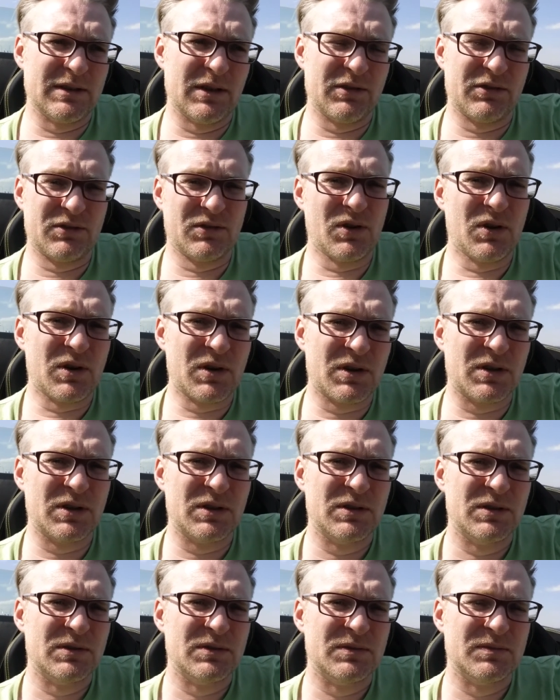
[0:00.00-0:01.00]

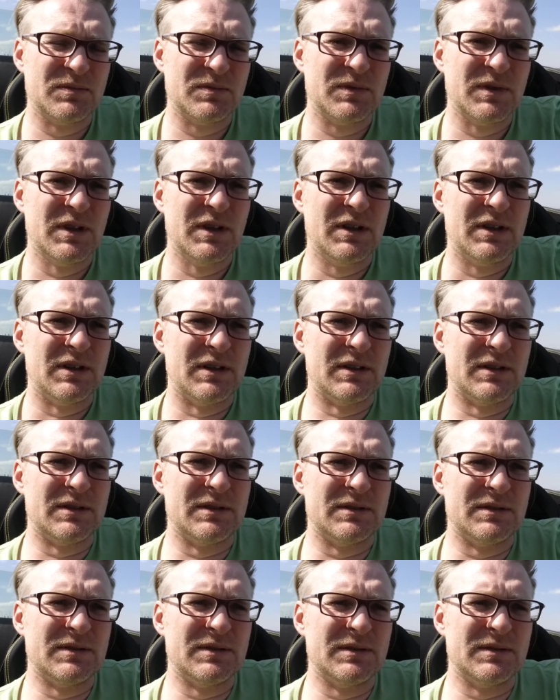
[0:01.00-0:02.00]
stock.
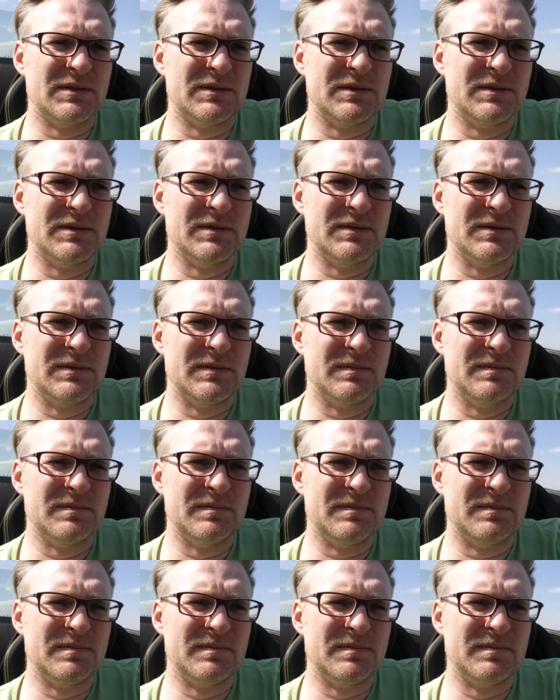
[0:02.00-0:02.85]
The